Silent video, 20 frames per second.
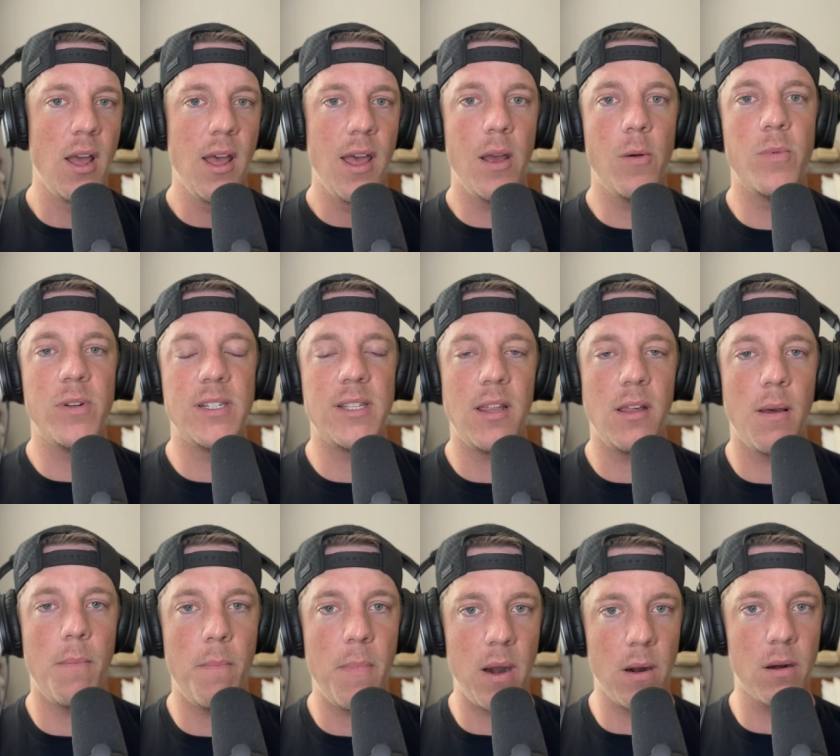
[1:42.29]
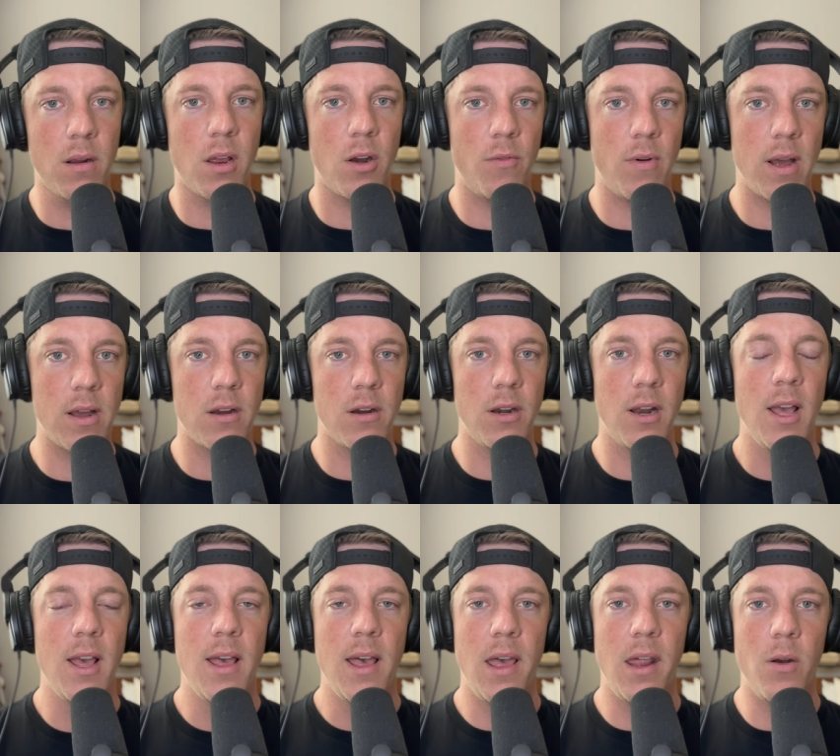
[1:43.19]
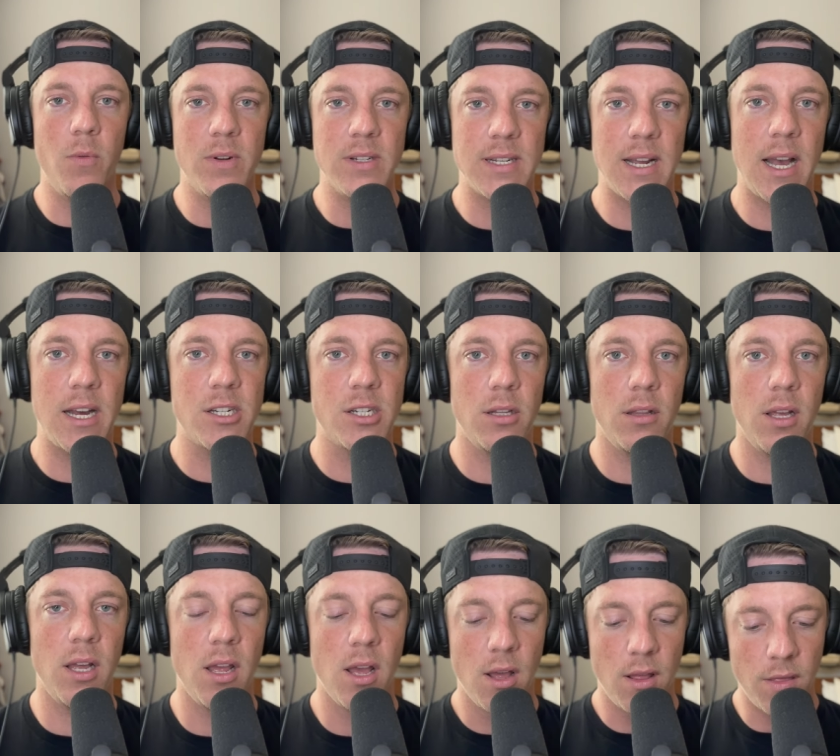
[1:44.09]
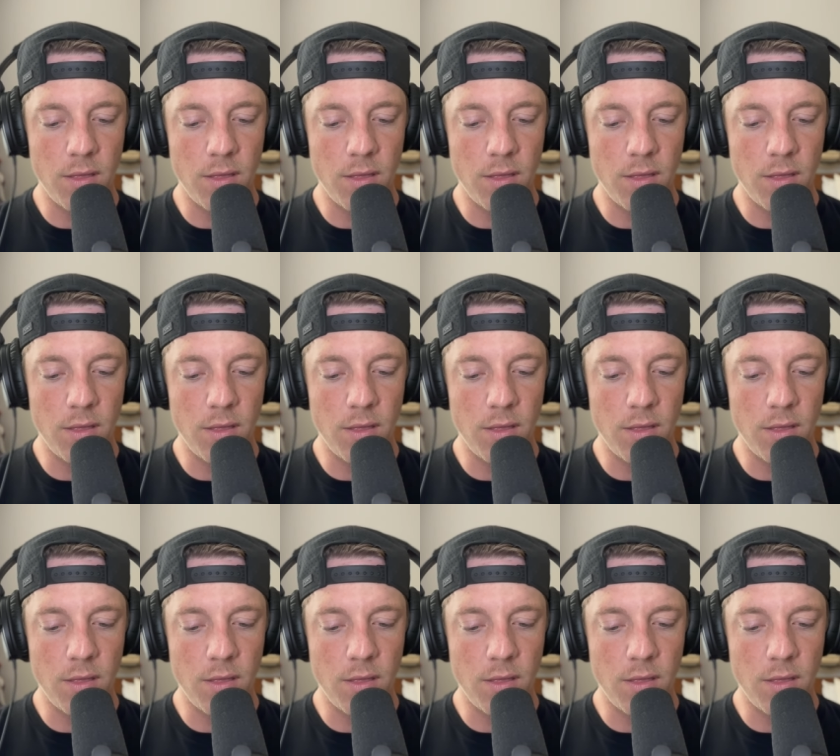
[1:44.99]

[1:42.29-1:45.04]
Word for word: It was the American record, and it was actually